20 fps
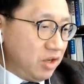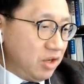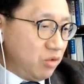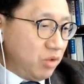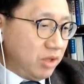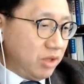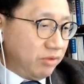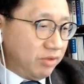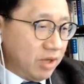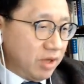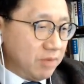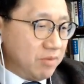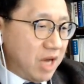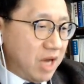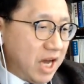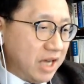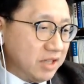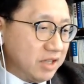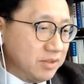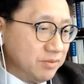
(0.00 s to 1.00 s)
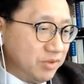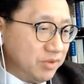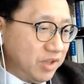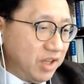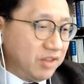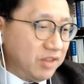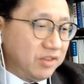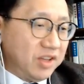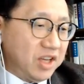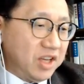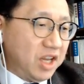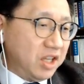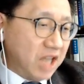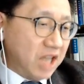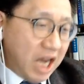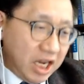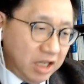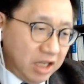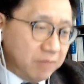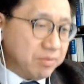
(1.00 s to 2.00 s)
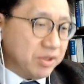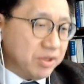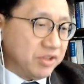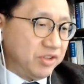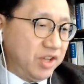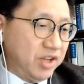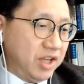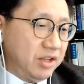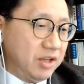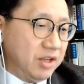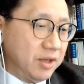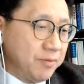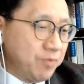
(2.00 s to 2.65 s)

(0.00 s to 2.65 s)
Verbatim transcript: with some items exceeding 90%.